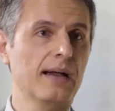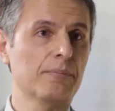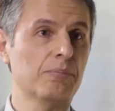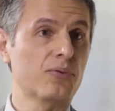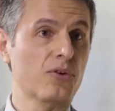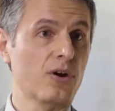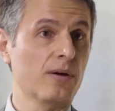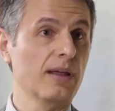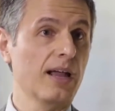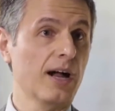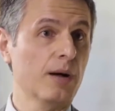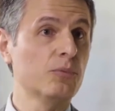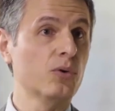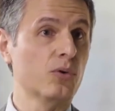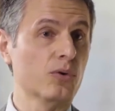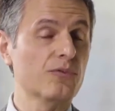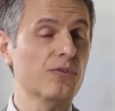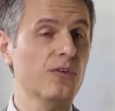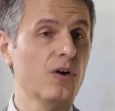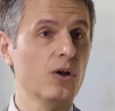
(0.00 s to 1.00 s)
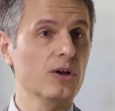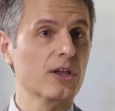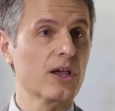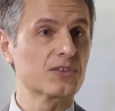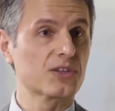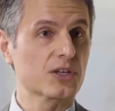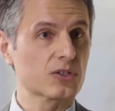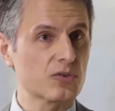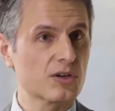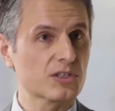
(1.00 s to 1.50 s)
our
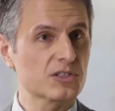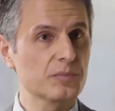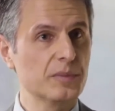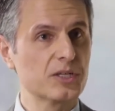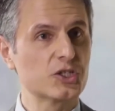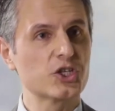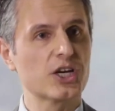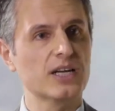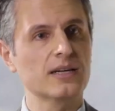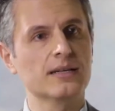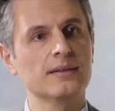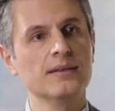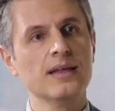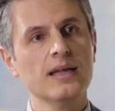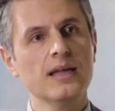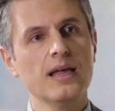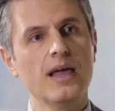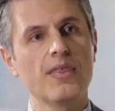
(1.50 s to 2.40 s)
portfolios across Magellan